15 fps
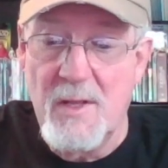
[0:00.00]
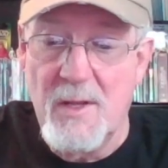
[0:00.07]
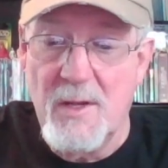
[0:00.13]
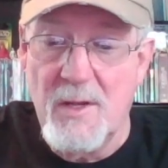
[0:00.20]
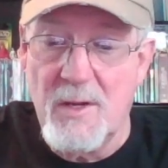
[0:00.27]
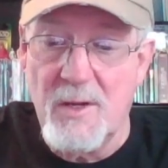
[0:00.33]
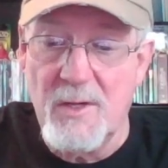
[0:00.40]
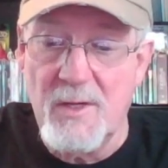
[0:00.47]

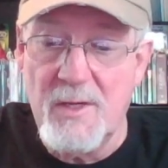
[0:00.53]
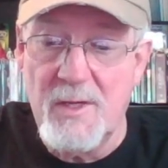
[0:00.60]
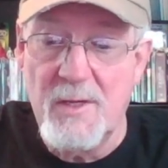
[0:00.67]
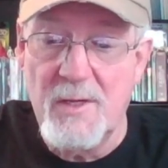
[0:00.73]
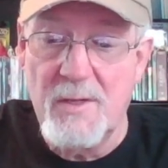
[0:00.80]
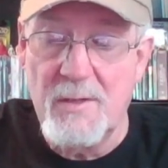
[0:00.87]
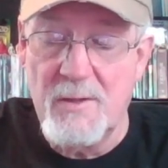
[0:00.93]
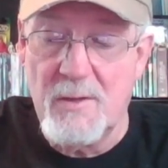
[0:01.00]
Clerk.
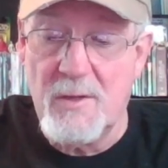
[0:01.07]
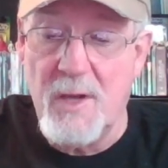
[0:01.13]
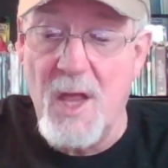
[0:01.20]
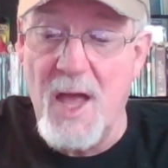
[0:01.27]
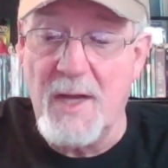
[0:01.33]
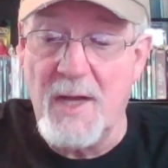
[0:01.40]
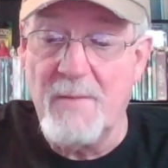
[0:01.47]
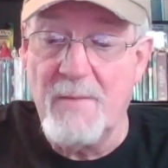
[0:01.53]

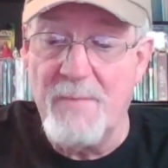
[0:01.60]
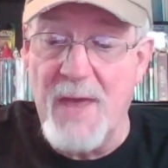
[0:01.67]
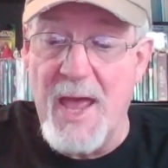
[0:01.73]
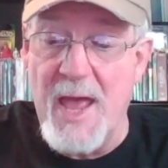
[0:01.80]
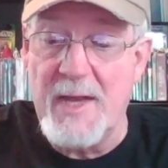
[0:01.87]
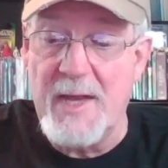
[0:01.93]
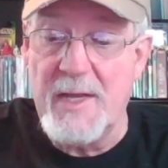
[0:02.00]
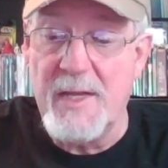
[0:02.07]
Clock
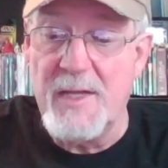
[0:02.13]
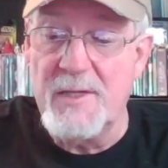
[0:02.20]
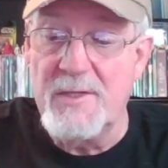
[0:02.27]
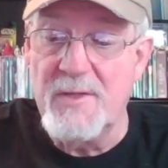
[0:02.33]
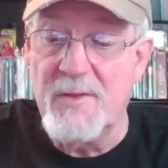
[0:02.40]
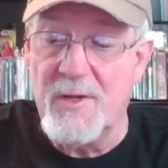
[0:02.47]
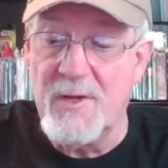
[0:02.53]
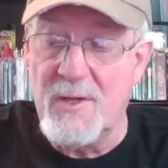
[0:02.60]
back
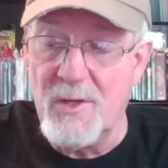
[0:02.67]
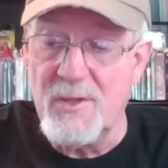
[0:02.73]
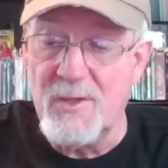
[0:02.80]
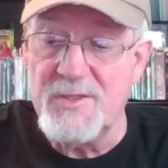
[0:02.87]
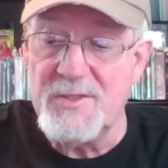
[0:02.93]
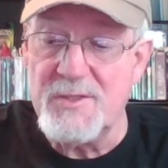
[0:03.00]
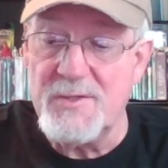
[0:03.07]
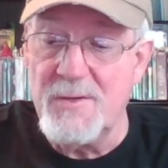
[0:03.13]
into the
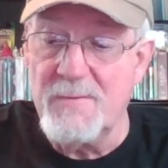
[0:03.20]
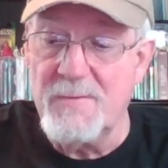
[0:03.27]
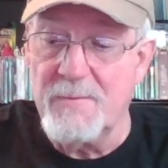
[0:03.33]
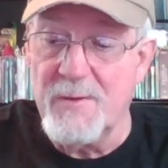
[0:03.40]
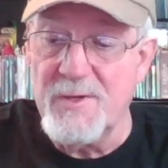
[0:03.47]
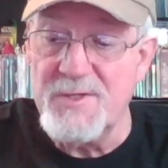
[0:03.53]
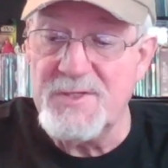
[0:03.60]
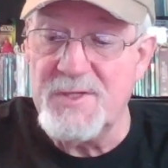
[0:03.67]
Clerk's
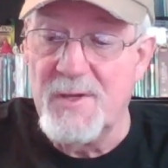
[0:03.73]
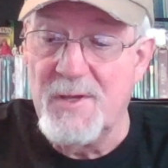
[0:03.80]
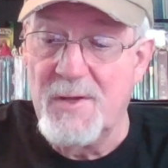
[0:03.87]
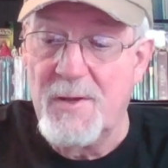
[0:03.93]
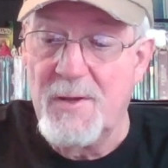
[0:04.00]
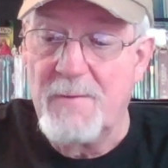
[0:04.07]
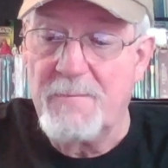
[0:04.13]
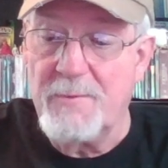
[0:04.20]
universe
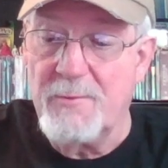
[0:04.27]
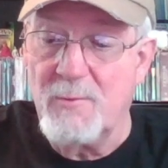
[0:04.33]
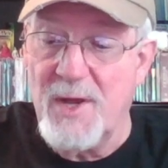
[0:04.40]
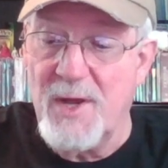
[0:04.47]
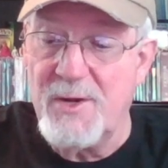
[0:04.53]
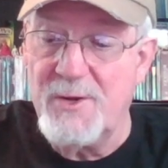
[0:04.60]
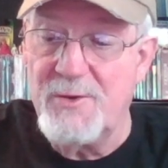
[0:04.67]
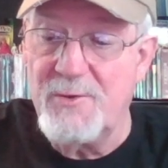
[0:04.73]
for
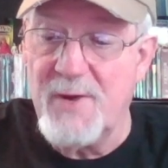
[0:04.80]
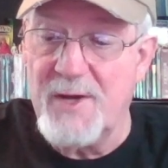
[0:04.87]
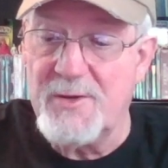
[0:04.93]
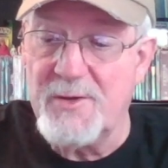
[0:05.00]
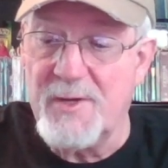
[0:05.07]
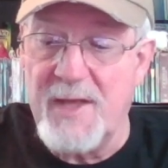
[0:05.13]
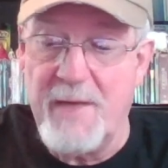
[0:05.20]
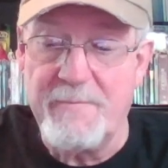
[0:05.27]

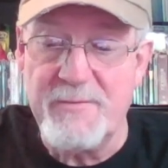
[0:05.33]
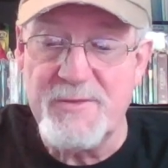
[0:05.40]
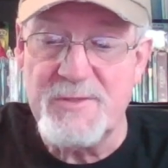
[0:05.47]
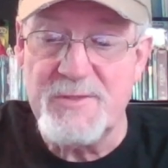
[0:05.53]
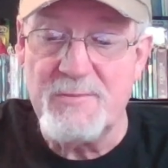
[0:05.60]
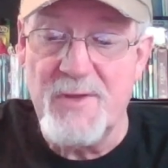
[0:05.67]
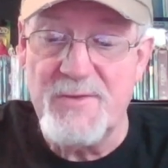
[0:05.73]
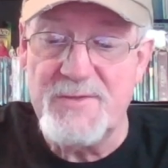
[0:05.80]
writer-director Kevin
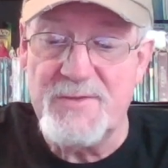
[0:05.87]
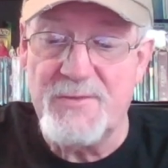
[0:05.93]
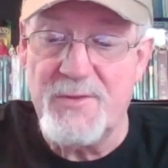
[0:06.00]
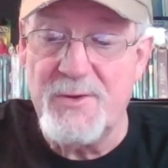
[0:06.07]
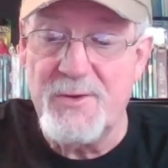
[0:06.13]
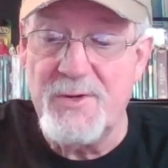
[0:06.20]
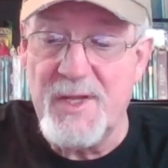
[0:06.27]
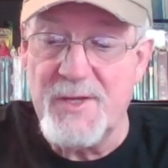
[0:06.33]
Smith's
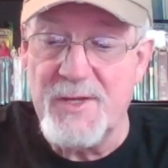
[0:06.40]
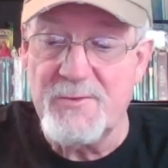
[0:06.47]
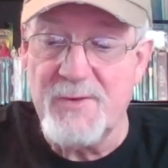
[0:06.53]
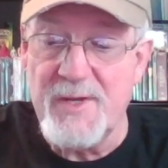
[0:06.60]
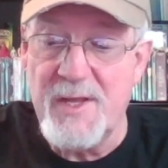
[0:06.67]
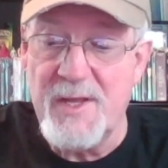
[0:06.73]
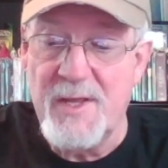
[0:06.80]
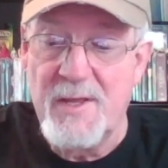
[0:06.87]
third
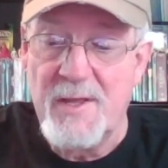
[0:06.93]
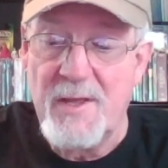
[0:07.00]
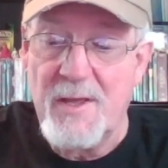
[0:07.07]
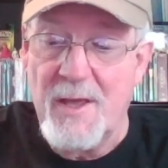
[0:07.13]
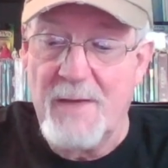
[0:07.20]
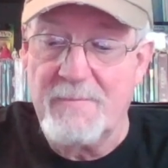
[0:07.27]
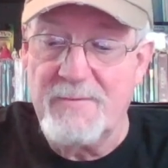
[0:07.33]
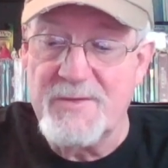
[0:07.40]
entry
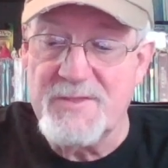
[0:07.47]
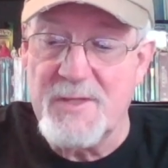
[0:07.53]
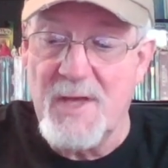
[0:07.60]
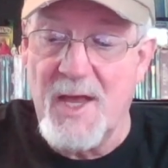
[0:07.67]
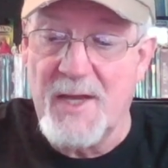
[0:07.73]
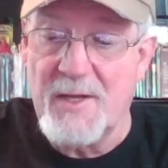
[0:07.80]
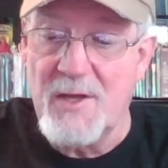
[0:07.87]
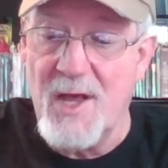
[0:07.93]
of his
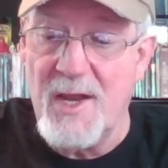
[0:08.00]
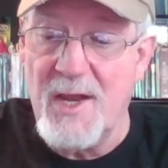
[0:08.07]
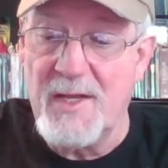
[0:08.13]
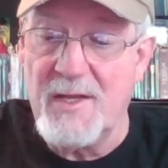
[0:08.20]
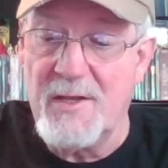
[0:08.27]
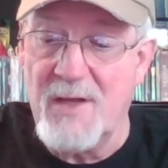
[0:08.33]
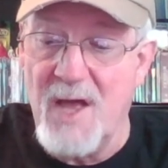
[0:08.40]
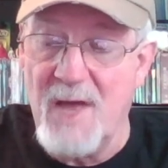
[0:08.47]

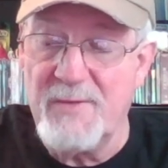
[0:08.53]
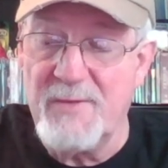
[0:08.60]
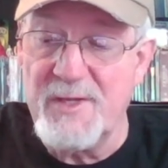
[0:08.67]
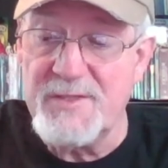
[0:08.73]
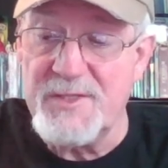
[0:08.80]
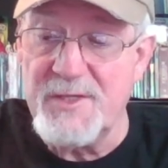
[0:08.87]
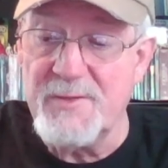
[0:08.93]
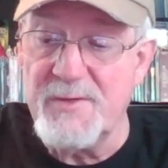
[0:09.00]
iconic comedy
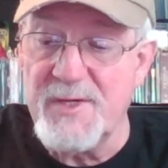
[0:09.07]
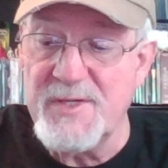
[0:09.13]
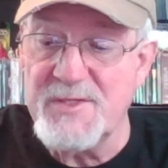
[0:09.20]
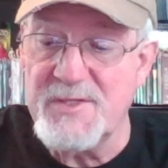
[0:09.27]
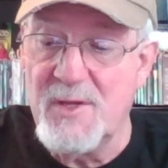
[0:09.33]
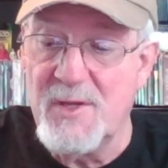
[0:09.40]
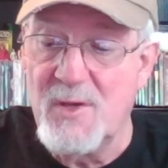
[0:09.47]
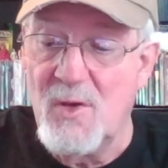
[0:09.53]

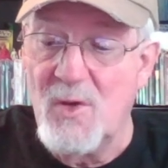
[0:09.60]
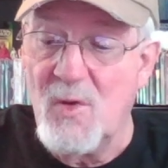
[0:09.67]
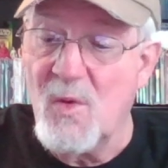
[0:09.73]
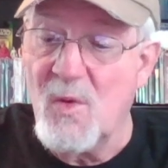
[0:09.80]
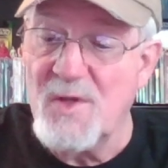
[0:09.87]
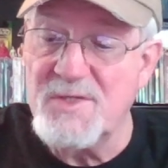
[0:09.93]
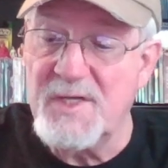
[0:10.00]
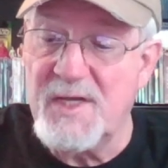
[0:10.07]
series.
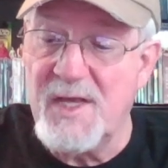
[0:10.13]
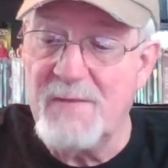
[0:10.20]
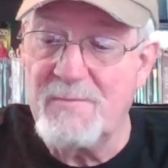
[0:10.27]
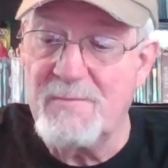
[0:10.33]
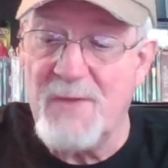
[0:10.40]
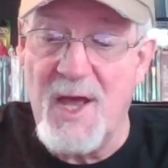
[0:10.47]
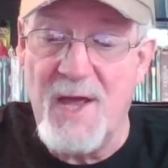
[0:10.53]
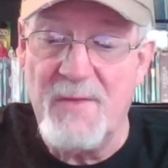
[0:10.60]
Once again
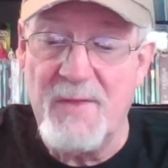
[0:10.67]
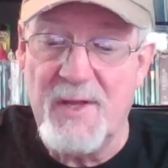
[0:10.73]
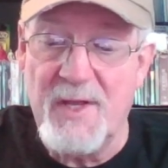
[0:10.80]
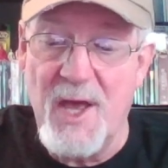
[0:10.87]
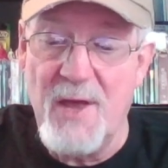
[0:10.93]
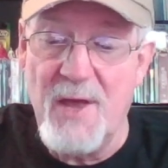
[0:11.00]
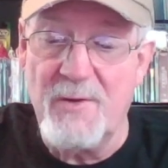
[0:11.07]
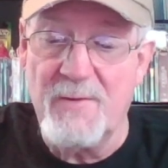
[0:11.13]
behind the
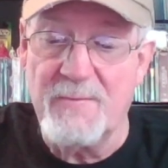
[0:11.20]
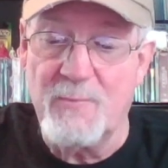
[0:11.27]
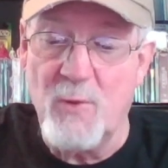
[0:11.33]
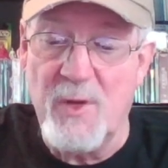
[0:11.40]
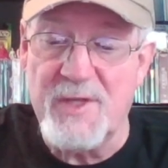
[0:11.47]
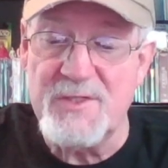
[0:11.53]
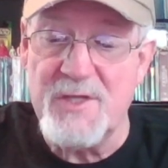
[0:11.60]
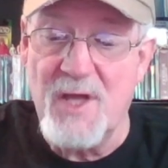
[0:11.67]
counter of
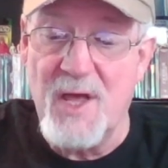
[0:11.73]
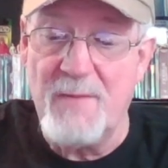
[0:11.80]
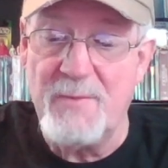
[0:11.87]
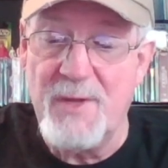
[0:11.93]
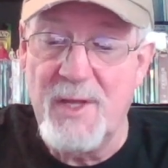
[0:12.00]
Quick Stop,